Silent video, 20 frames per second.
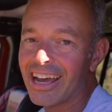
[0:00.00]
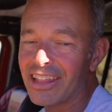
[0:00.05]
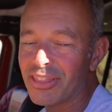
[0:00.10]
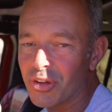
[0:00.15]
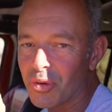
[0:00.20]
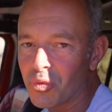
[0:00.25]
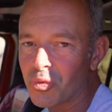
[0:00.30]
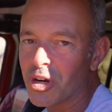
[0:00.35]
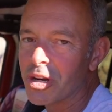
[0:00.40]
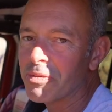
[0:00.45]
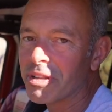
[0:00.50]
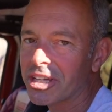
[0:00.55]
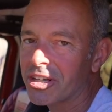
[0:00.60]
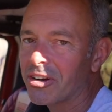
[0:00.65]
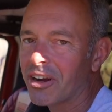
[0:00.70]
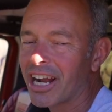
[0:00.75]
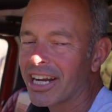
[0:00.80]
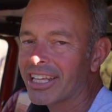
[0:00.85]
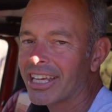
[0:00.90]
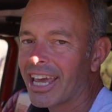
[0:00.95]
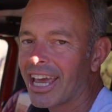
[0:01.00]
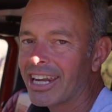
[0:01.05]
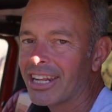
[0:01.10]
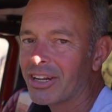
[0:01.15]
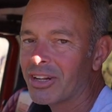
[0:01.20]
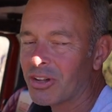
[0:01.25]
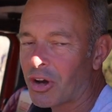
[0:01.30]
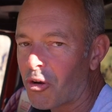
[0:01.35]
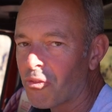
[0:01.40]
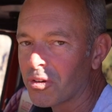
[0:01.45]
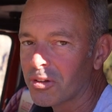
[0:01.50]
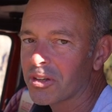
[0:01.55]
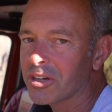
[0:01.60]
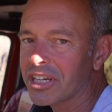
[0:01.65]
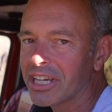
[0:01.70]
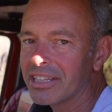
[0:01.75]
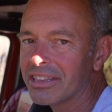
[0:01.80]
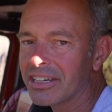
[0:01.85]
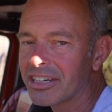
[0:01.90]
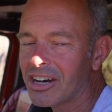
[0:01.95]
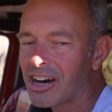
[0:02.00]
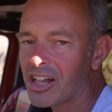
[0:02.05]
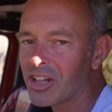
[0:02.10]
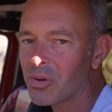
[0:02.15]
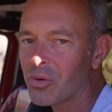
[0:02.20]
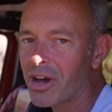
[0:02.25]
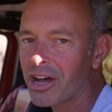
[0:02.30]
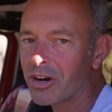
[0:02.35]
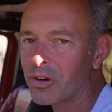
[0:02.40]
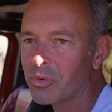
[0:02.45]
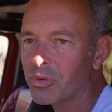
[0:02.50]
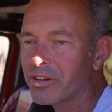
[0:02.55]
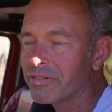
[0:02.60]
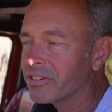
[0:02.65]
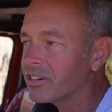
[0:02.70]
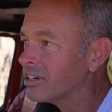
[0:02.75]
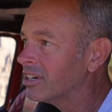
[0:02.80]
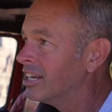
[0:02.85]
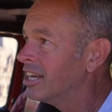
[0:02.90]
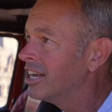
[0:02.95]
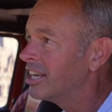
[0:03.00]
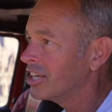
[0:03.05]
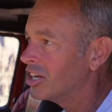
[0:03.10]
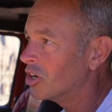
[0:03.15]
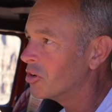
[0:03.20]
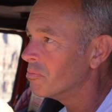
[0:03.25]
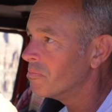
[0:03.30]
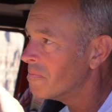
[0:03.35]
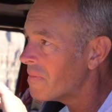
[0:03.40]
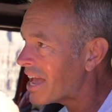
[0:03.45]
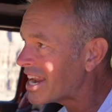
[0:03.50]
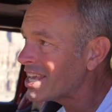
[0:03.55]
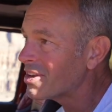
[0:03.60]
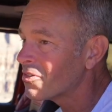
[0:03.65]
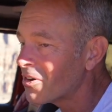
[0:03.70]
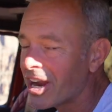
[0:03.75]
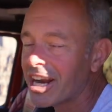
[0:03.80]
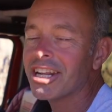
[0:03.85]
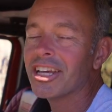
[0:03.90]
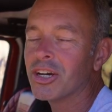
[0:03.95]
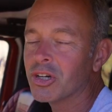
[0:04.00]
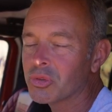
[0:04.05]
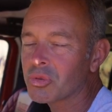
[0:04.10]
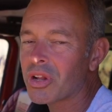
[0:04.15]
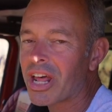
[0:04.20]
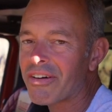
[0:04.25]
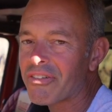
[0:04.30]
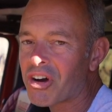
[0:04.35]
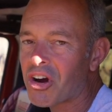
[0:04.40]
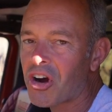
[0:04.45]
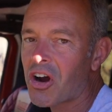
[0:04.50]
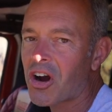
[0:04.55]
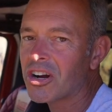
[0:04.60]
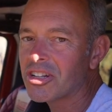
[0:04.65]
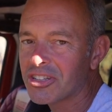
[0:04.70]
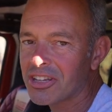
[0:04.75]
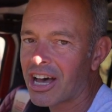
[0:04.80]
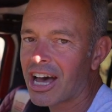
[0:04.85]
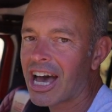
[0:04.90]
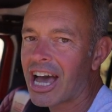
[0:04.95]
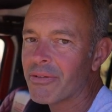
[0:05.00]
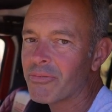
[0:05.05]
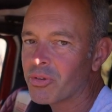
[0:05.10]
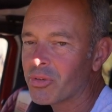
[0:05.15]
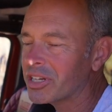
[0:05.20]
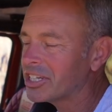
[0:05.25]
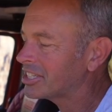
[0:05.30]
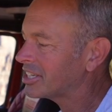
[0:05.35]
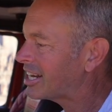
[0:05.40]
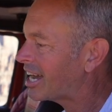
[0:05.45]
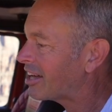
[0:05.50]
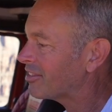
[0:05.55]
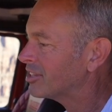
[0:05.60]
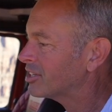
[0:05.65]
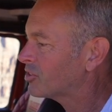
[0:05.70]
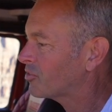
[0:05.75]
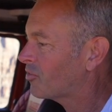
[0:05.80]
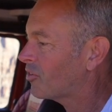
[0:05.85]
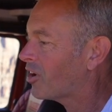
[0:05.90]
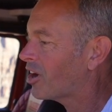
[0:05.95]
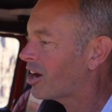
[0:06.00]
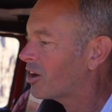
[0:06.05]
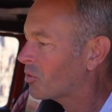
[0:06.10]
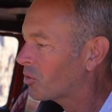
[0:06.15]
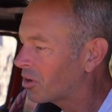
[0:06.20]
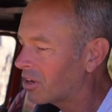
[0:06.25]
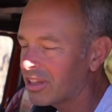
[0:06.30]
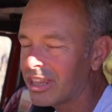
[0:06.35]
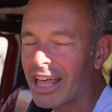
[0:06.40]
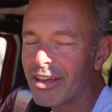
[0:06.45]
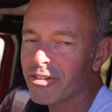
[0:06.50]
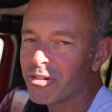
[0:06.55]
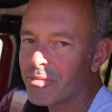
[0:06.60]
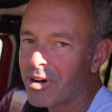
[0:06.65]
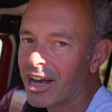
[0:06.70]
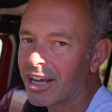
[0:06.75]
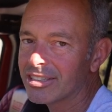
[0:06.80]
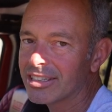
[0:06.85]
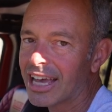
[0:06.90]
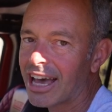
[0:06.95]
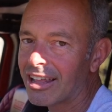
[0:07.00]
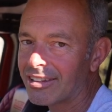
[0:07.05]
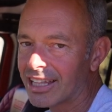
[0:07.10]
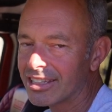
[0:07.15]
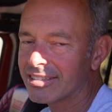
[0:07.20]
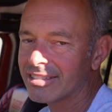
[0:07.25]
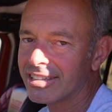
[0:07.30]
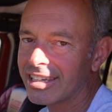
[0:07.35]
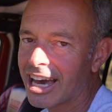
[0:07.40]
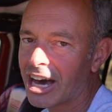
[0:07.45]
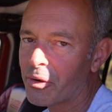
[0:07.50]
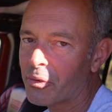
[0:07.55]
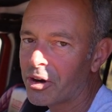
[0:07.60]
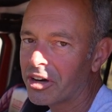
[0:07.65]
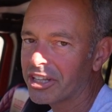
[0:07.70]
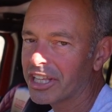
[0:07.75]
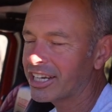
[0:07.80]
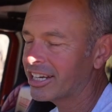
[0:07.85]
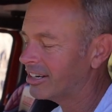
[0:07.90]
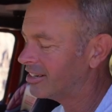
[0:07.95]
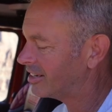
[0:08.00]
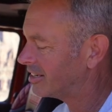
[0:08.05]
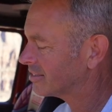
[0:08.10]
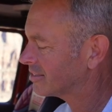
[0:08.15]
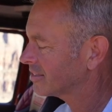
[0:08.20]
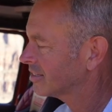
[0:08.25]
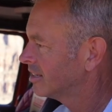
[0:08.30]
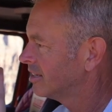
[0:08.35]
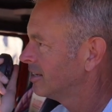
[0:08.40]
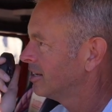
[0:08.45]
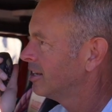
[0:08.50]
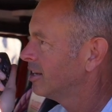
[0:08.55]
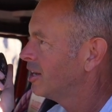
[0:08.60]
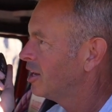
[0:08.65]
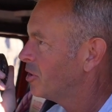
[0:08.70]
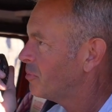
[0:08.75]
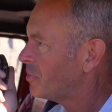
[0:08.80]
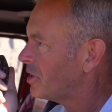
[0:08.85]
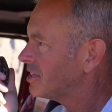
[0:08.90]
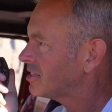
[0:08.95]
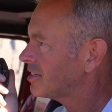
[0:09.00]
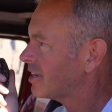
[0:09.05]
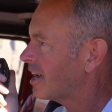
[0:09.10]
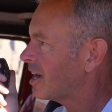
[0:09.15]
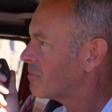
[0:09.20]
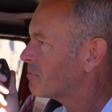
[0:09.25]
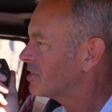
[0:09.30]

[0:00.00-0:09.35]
at the rim of the Grand Canyon overlooking the Colorado River. You know, many radios would have a hard time reaching out this far. We're 11 miles out. Let's see how well they hear us. Base camp,